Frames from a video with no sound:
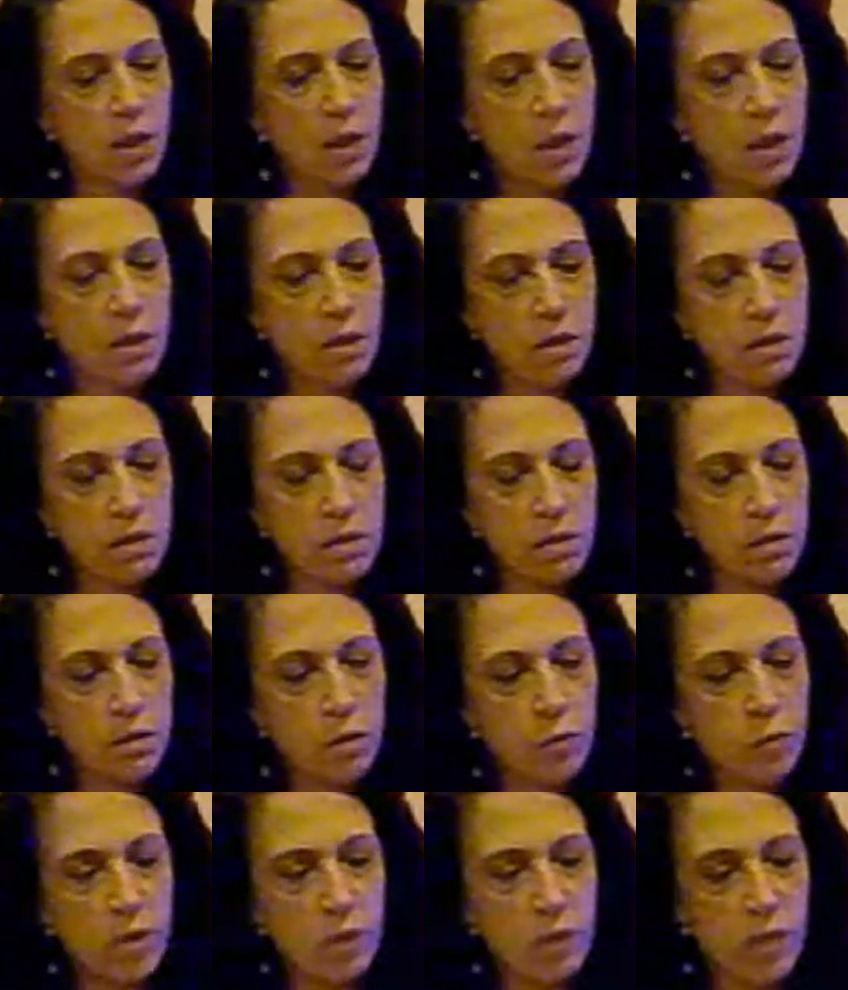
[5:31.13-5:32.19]
This
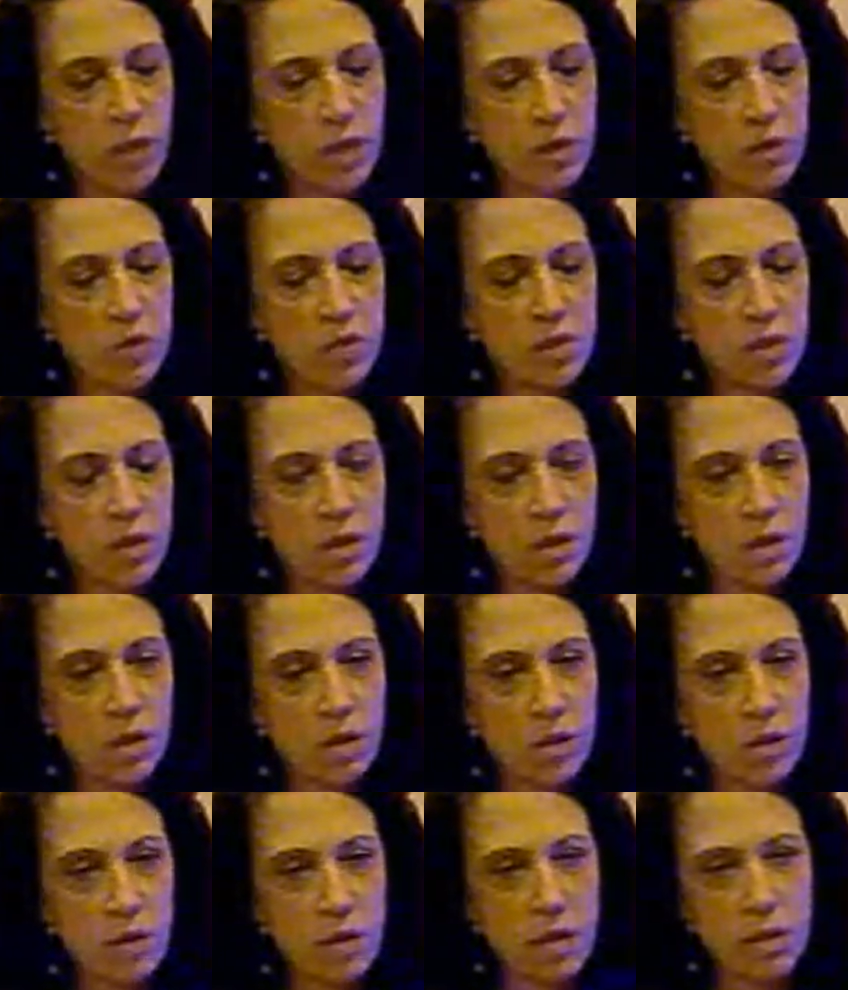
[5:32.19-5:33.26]
aluminum that you see here
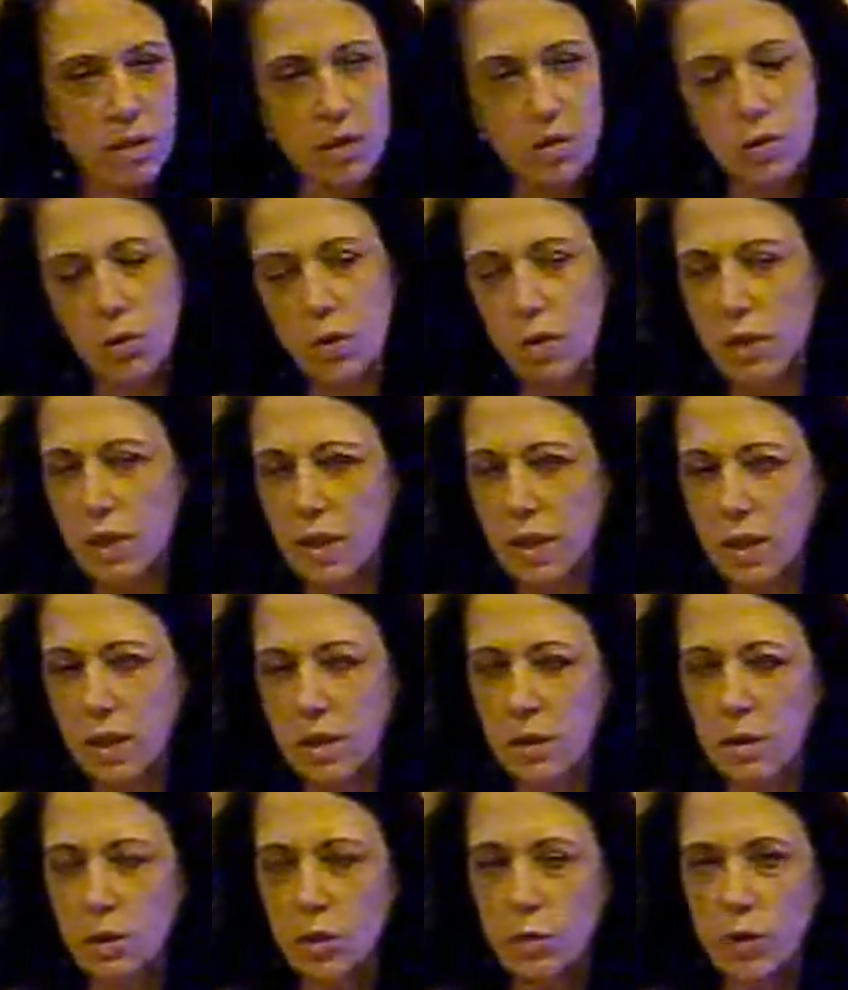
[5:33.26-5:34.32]
is called, I think,
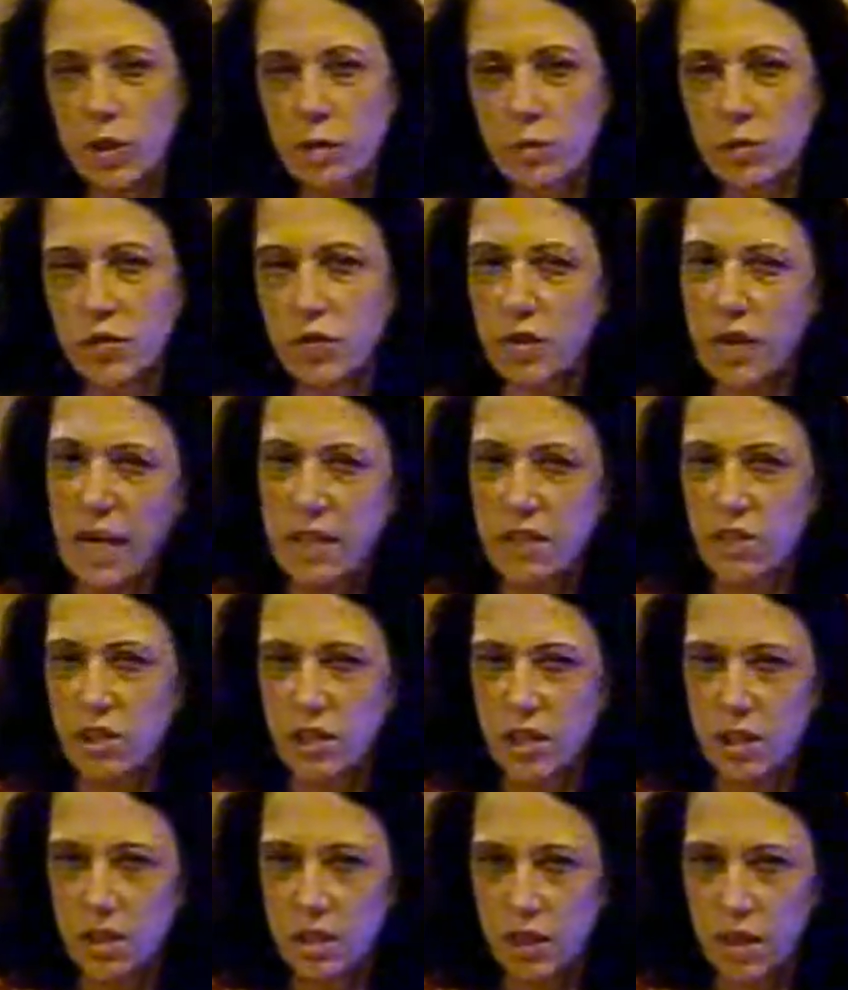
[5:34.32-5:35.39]
aluminum flashing
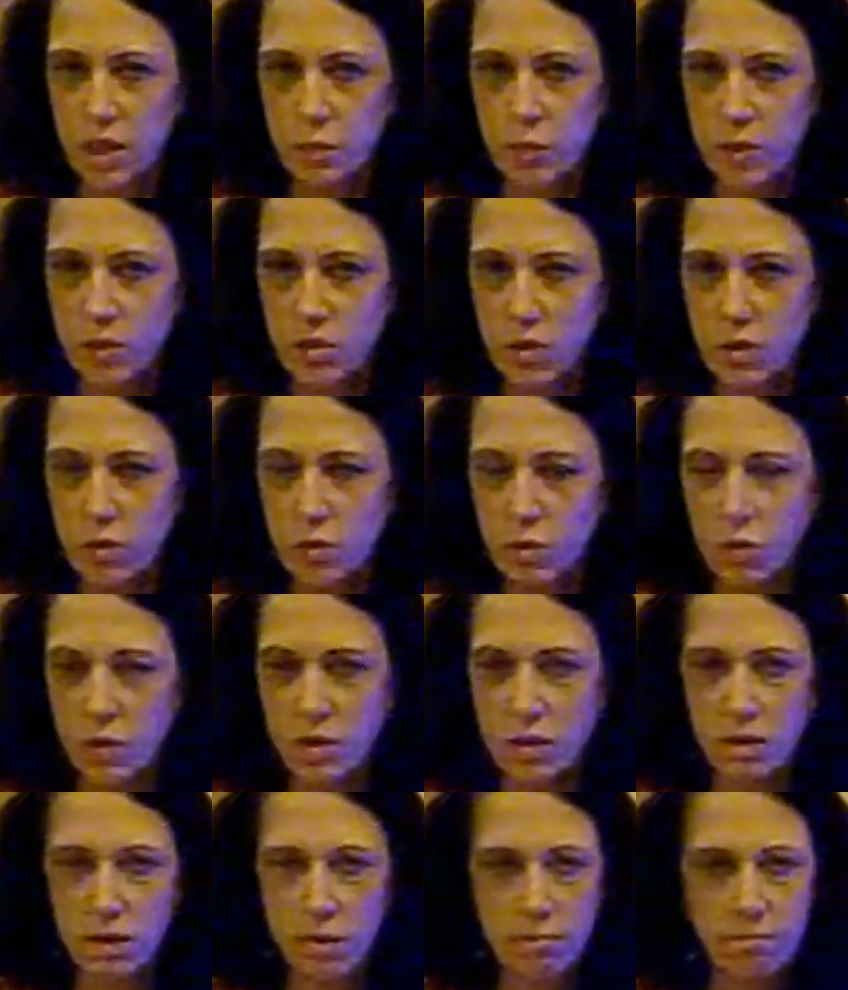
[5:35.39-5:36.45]
tape. It's used
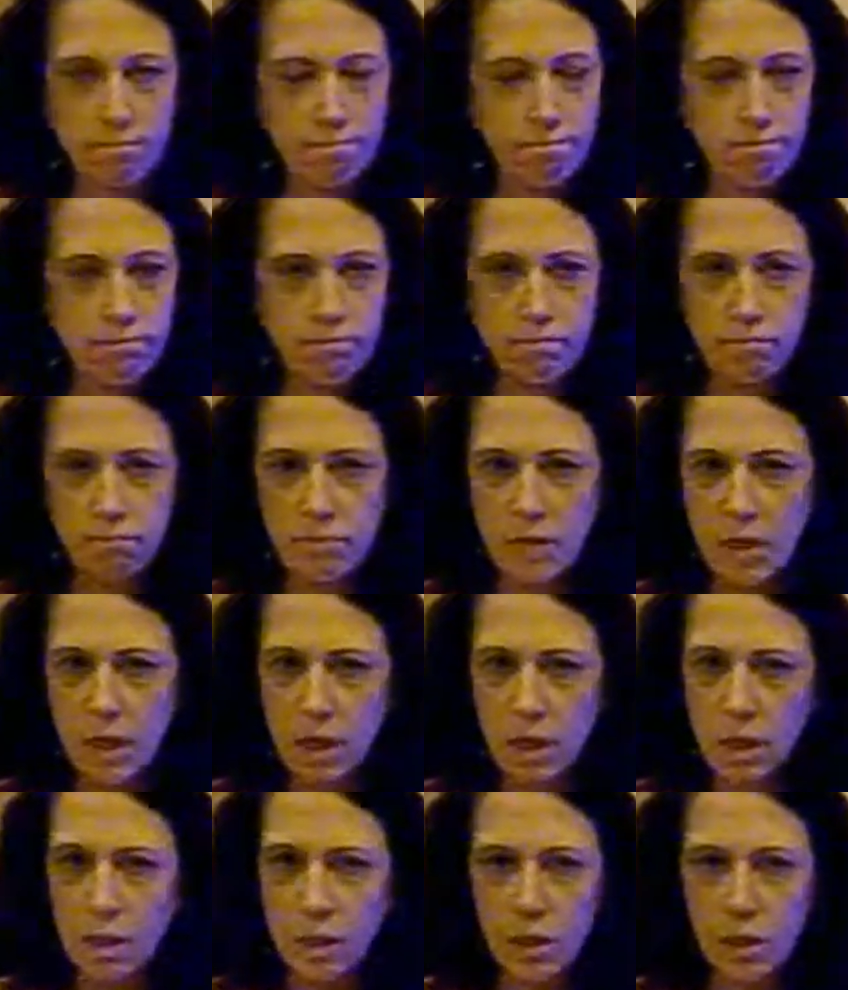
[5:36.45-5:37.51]
in
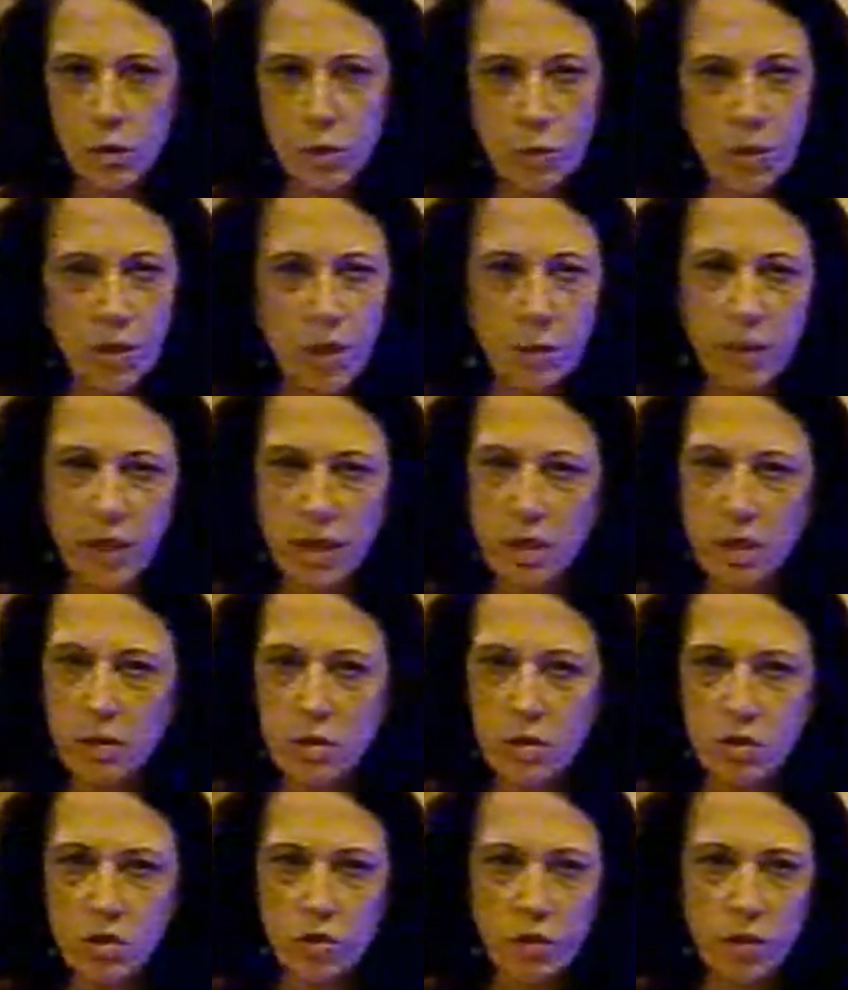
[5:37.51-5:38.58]
either plumbing
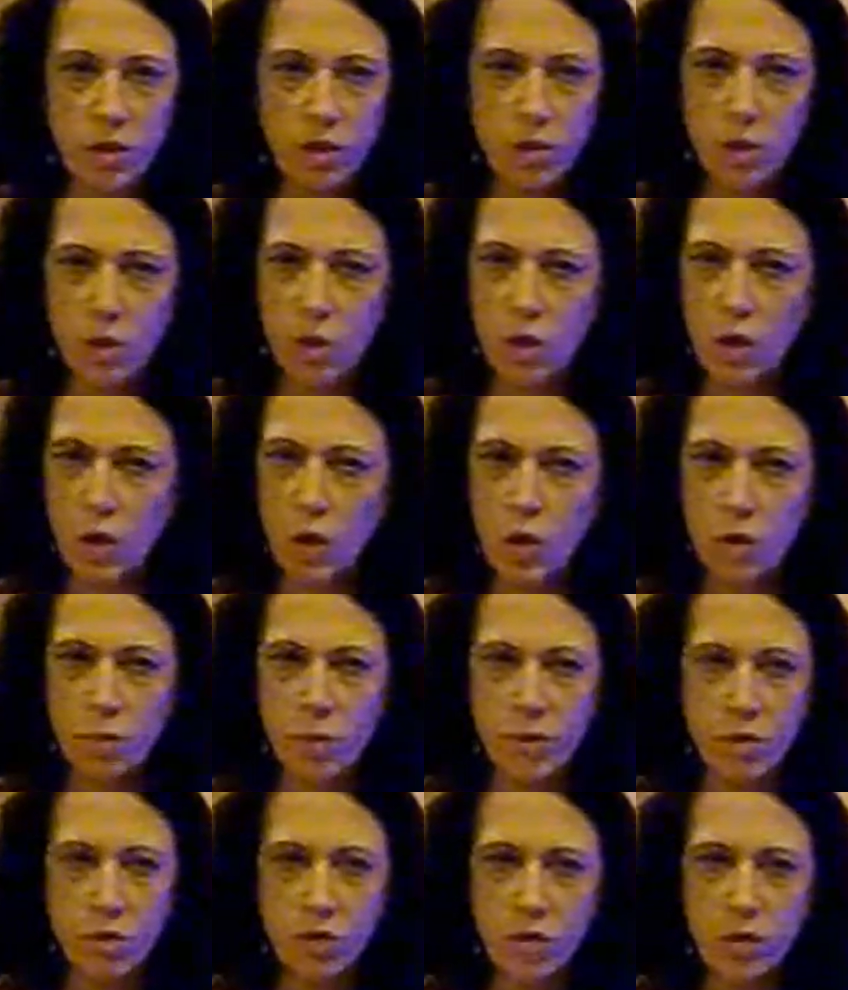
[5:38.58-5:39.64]
industry or
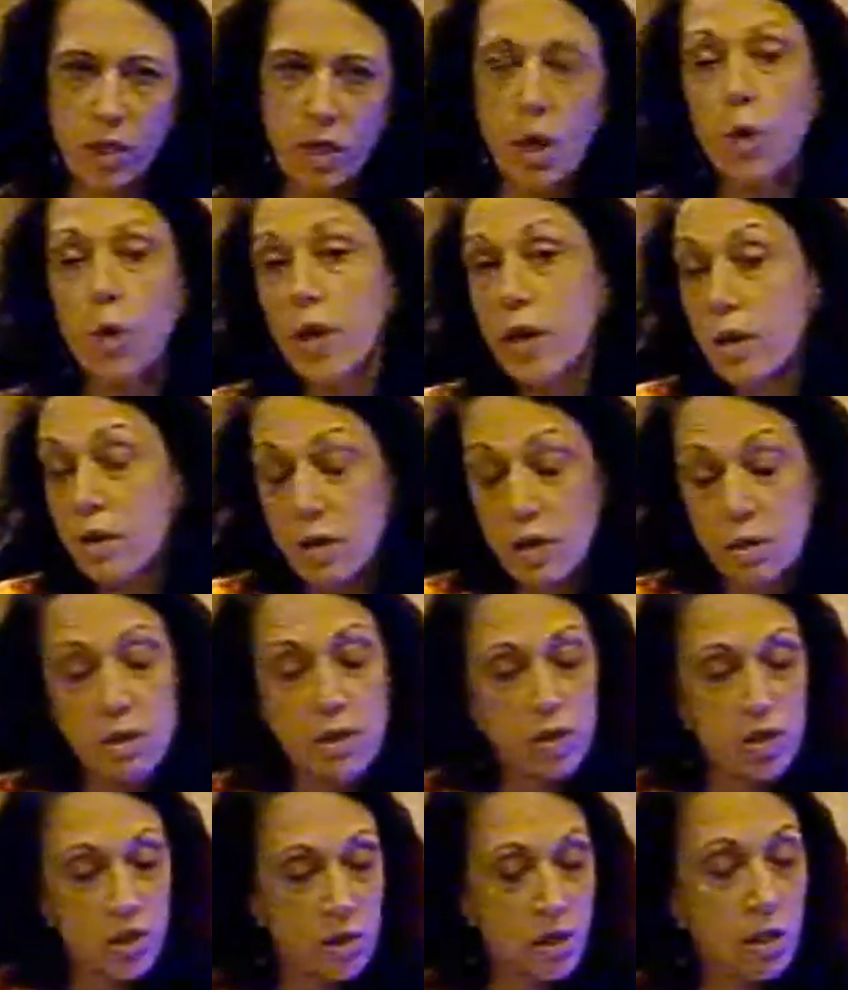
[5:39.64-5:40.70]
carpentry, air
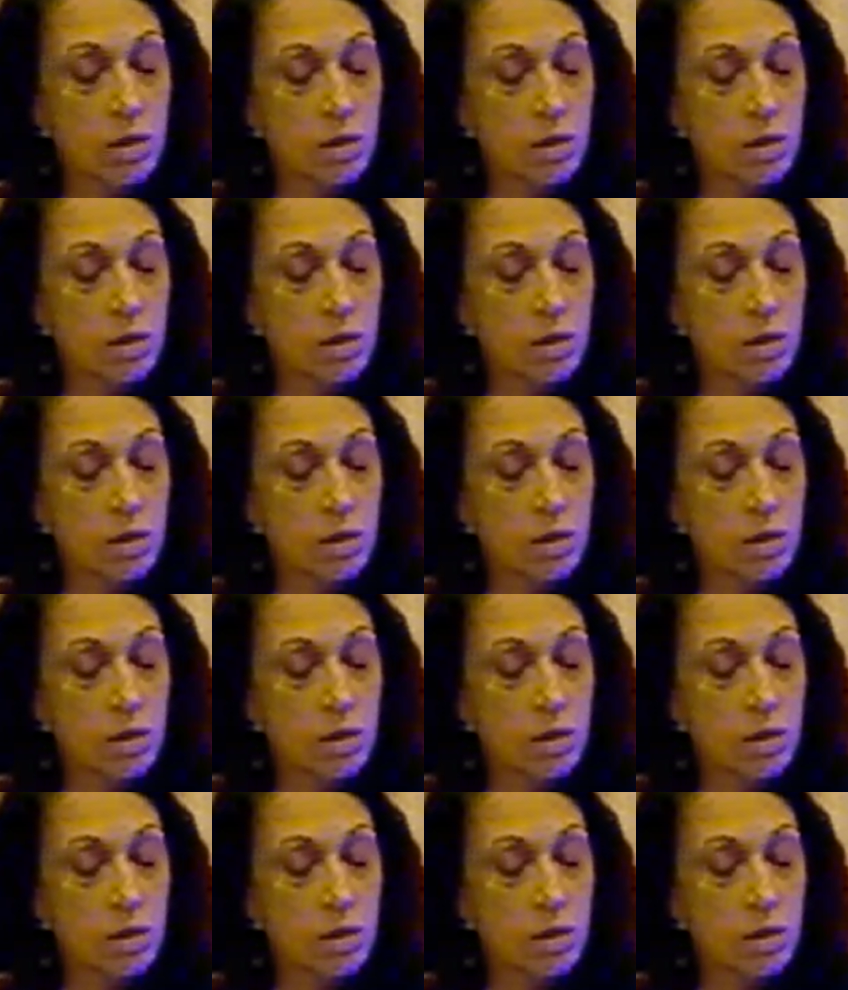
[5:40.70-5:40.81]
conditioning.